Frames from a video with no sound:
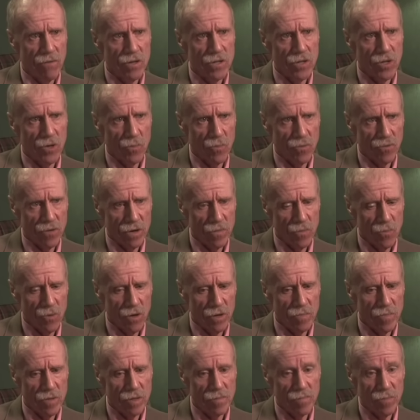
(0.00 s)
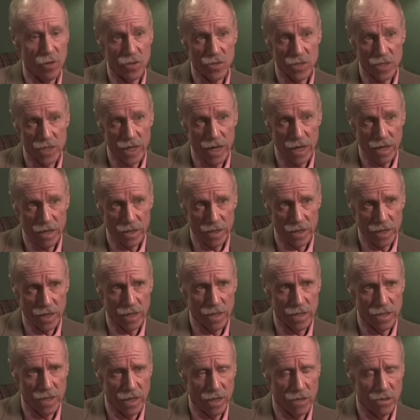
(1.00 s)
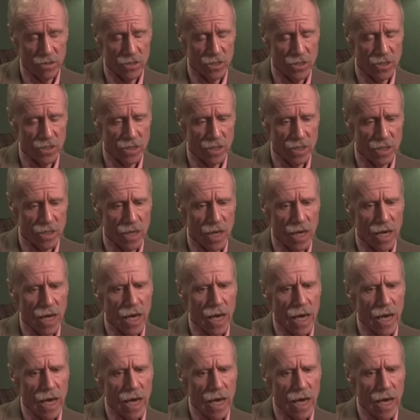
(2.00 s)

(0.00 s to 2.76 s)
what their premorbid personality and intelligence is.